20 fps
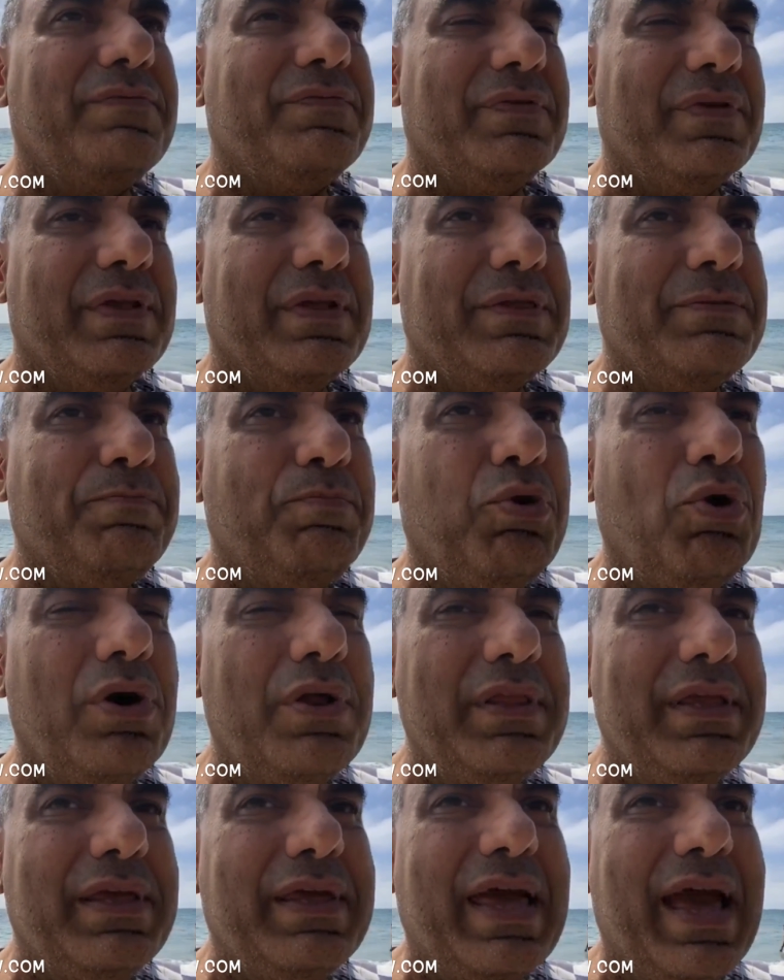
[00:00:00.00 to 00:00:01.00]
It's
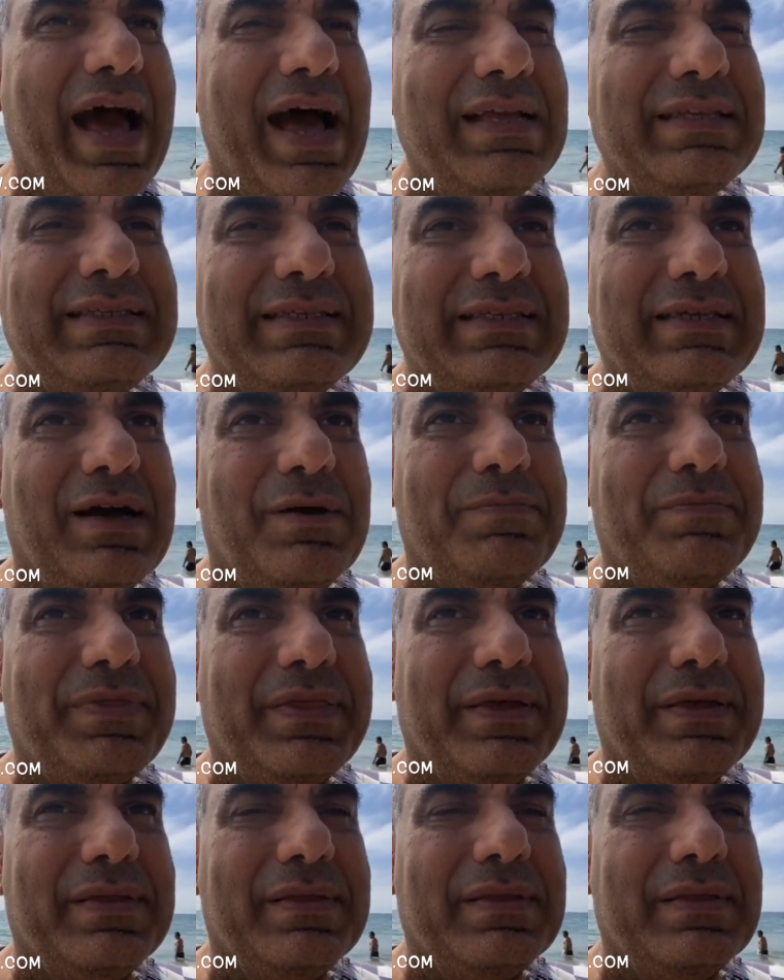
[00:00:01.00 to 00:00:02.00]
pointing at
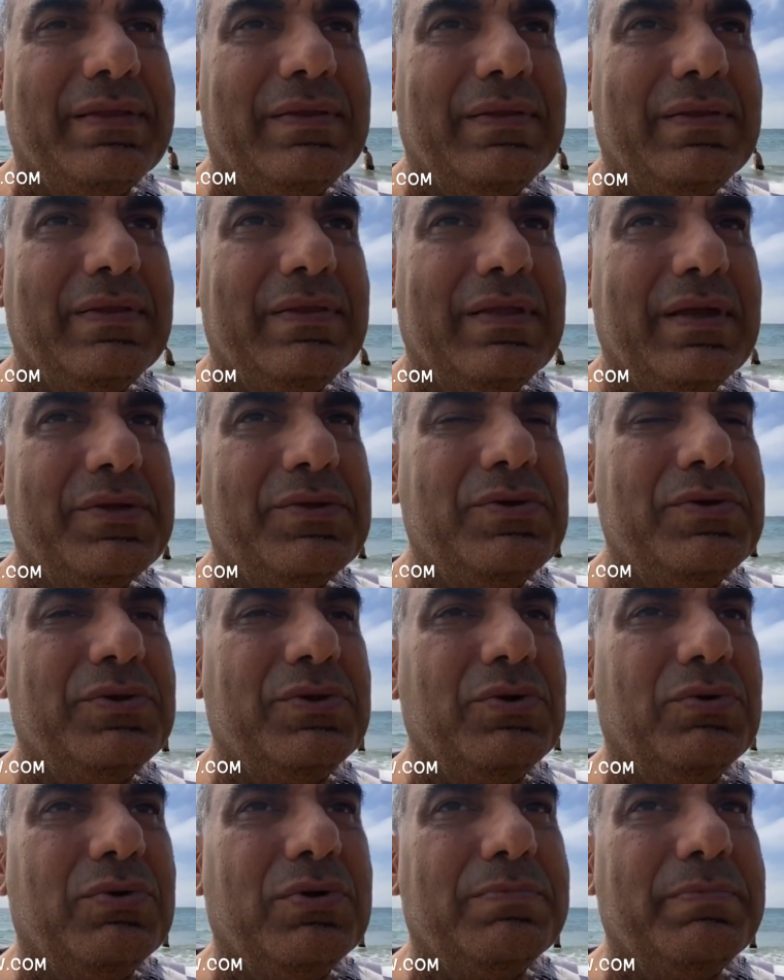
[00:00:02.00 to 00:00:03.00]
something that you're
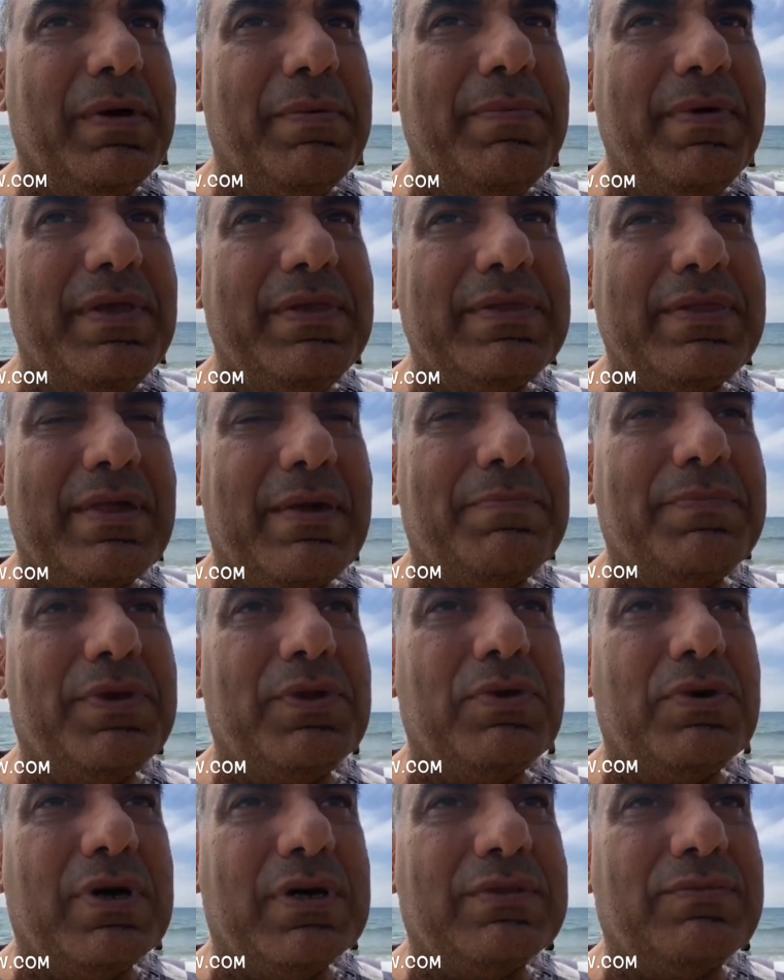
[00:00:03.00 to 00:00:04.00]
doing. Maybe something
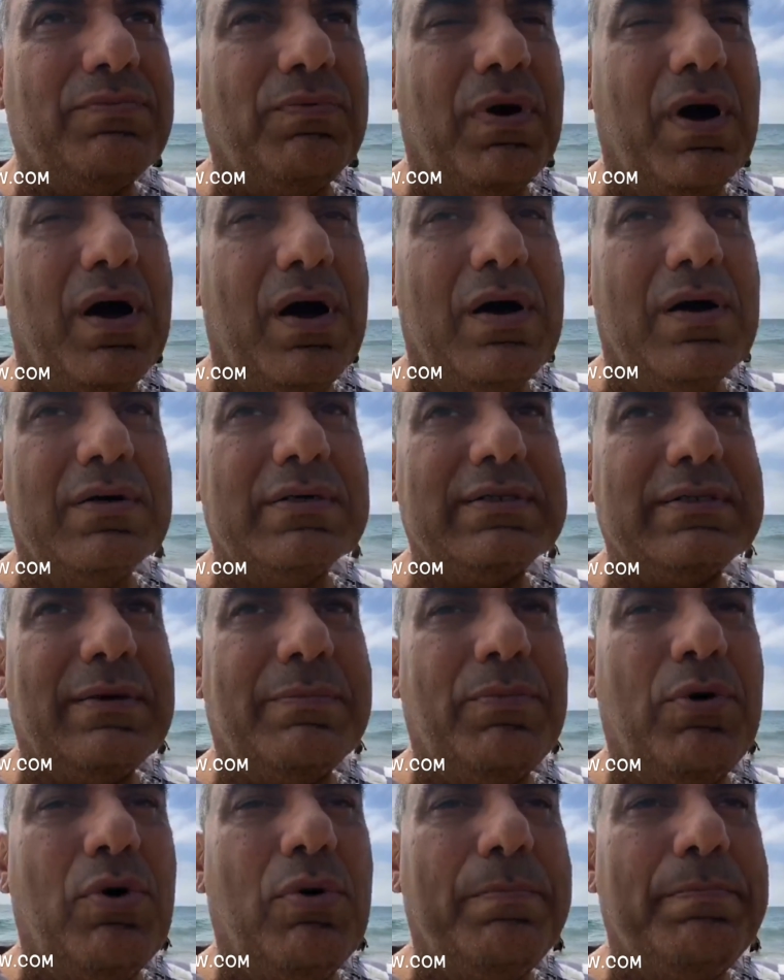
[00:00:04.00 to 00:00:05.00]
you got wrong,
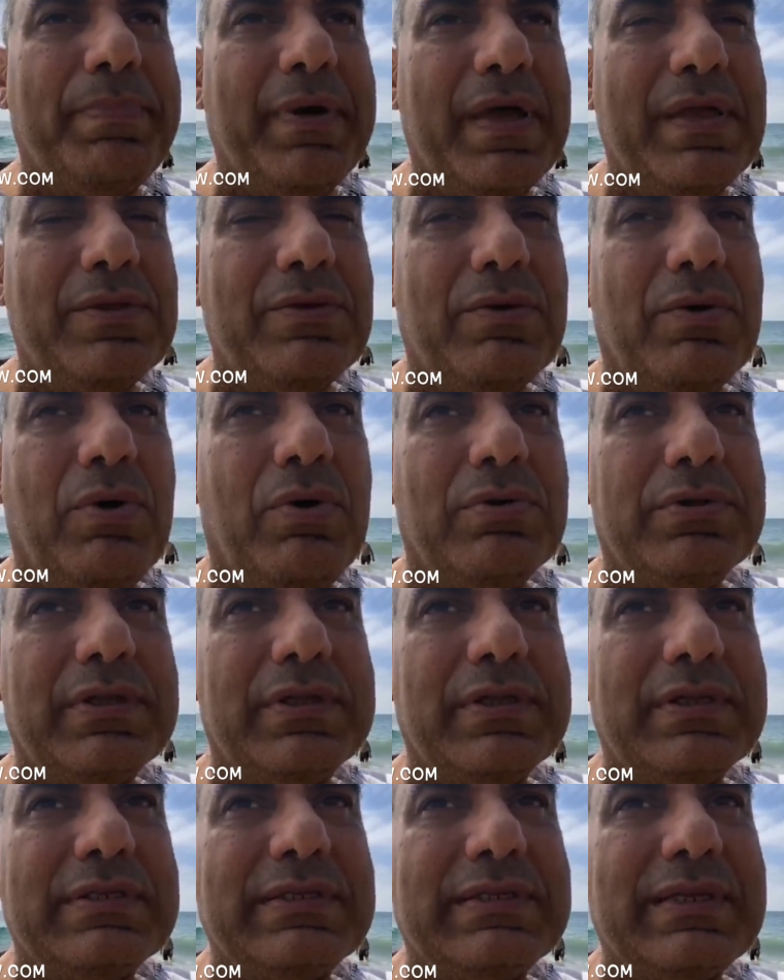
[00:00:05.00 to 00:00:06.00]
some pain you're
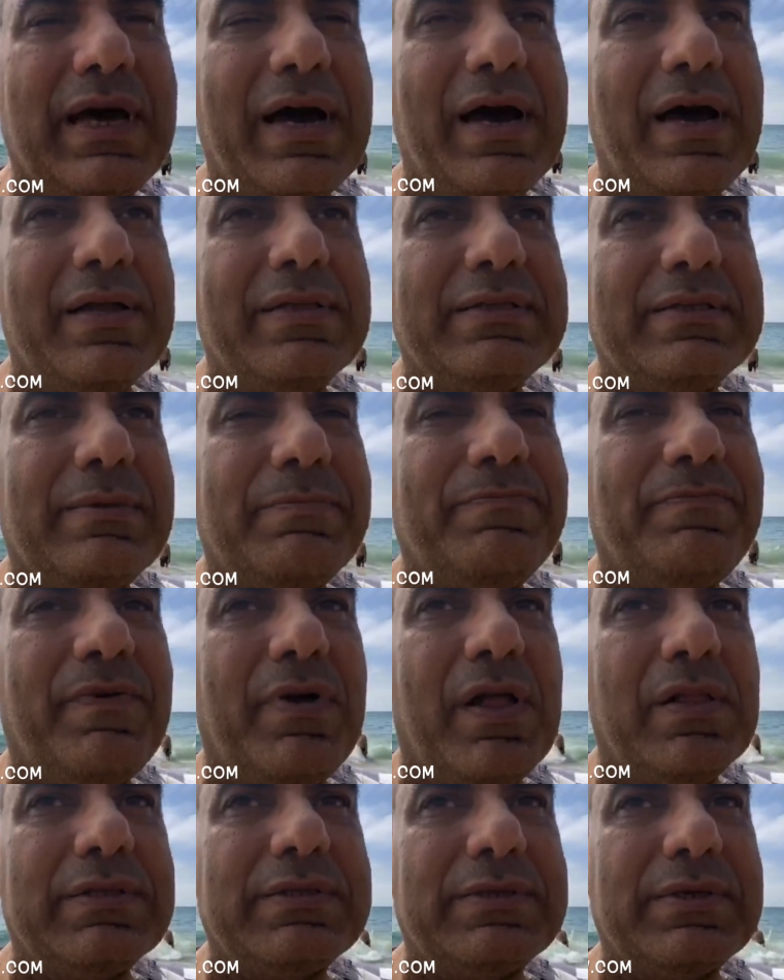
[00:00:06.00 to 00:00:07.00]
holding inside, some
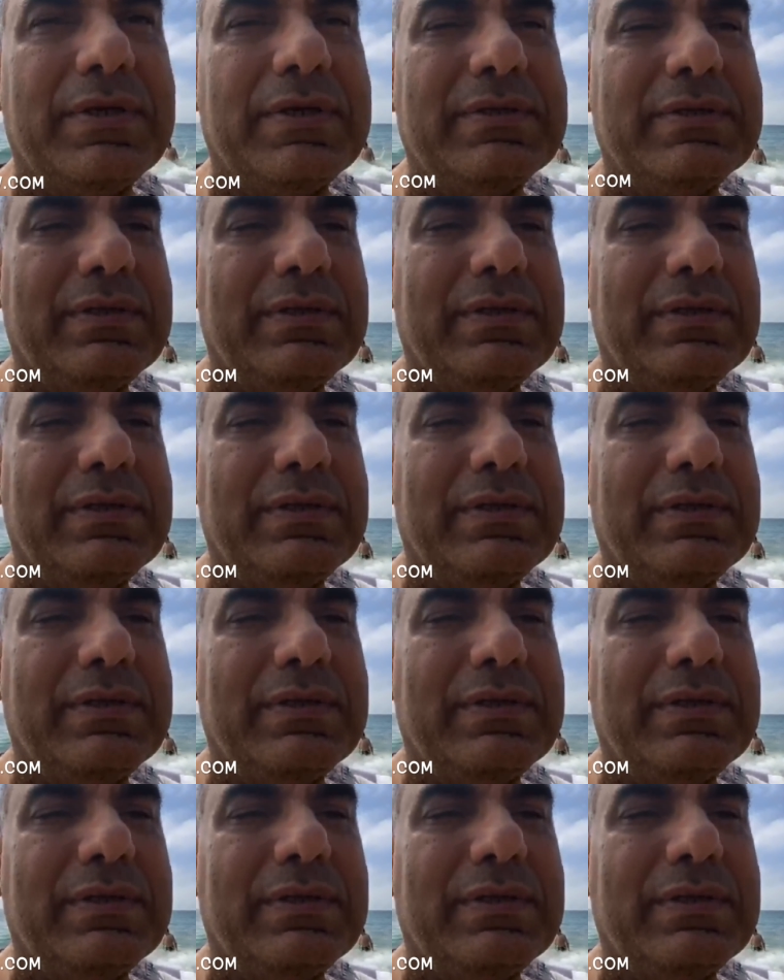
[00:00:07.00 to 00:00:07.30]
falsehood.